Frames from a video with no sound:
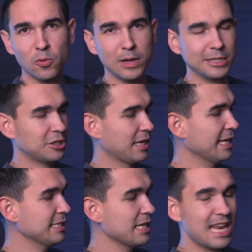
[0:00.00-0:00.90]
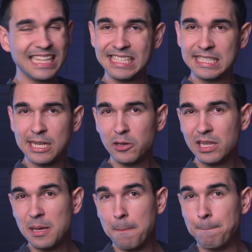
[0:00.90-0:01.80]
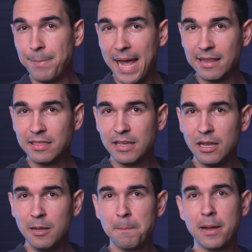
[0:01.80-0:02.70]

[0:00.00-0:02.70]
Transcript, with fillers: which isn't necessarily a bad thing,